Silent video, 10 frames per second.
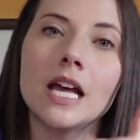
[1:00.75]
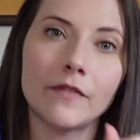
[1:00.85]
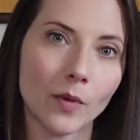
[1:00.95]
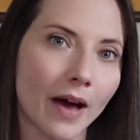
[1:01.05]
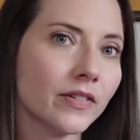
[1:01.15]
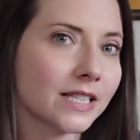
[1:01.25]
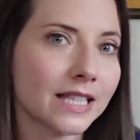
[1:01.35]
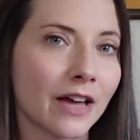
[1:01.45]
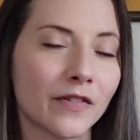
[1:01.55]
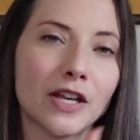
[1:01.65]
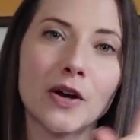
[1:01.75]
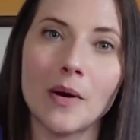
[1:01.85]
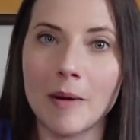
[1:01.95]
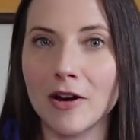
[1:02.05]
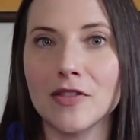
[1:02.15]
If you haven't seen that video
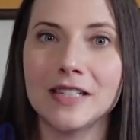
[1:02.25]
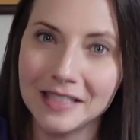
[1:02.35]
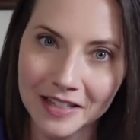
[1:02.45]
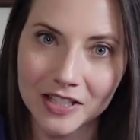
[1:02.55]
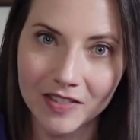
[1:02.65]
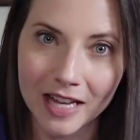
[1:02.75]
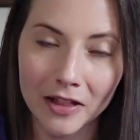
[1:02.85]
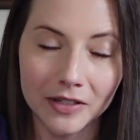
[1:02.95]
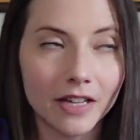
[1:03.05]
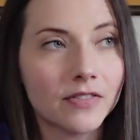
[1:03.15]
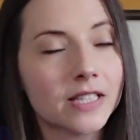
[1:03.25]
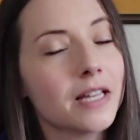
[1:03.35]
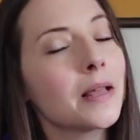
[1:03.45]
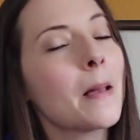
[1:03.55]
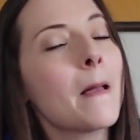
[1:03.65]
about all the details of the calorie
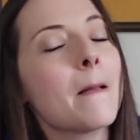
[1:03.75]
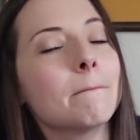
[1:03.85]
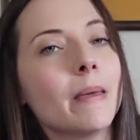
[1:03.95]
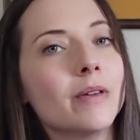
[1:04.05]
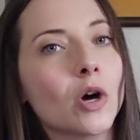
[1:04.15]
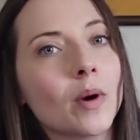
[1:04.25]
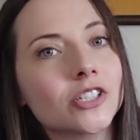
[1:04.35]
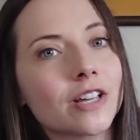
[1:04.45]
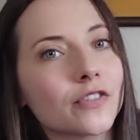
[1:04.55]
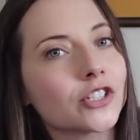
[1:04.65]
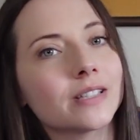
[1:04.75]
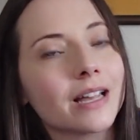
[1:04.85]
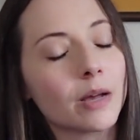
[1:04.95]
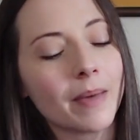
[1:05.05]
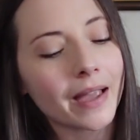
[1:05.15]
deficit, maybe go watch that first and
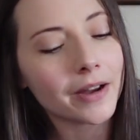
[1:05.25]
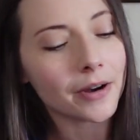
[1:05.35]
then come back